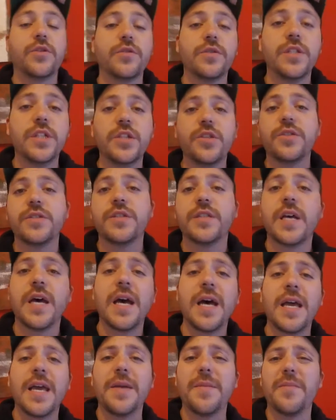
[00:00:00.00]
consider
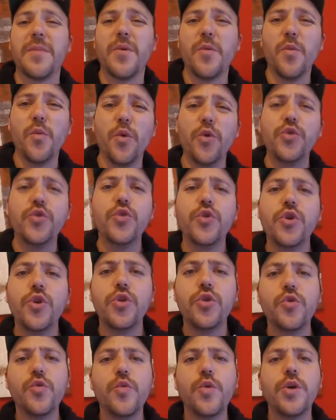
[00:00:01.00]
time. What do
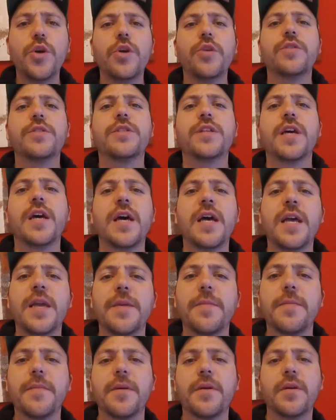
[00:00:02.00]
you do with your
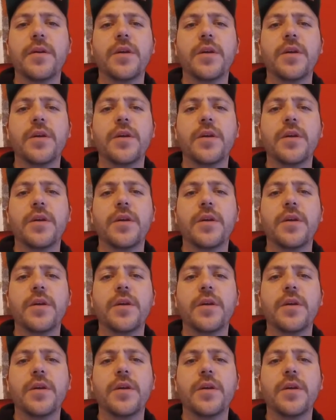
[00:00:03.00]
time?